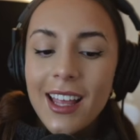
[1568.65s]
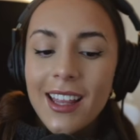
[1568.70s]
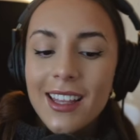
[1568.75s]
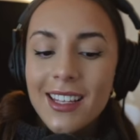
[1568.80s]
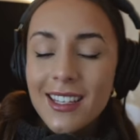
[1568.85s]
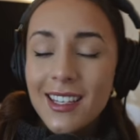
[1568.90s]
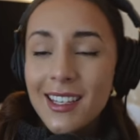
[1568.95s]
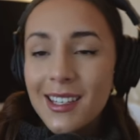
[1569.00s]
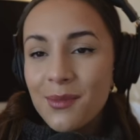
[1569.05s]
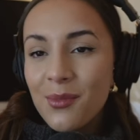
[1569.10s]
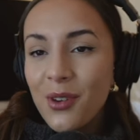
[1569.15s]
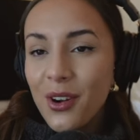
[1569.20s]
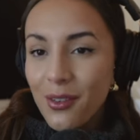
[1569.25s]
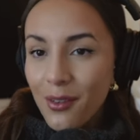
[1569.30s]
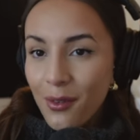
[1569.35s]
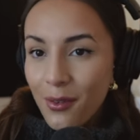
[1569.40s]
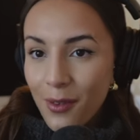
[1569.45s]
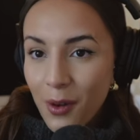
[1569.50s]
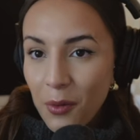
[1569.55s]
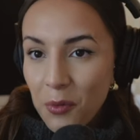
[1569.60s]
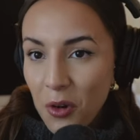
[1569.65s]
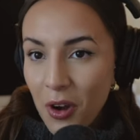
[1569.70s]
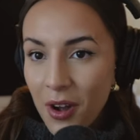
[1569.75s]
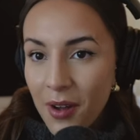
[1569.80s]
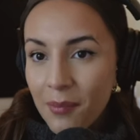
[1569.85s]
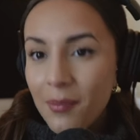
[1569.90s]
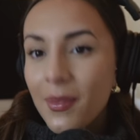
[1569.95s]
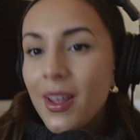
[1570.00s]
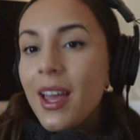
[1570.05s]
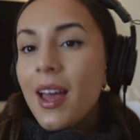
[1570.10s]
This is more of a fun
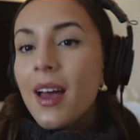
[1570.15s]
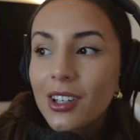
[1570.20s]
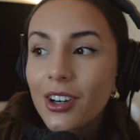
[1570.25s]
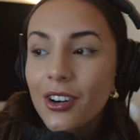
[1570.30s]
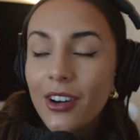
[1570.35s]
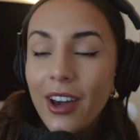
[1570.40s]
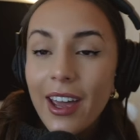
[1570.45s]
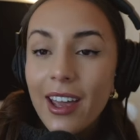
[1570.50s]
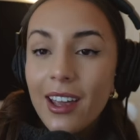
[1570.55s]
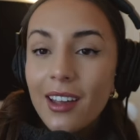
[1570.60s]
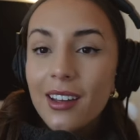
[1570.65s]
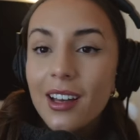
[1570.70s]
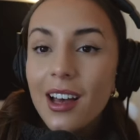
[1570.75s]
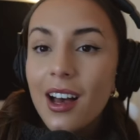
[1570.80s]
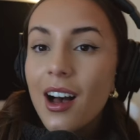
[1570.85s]
one. Create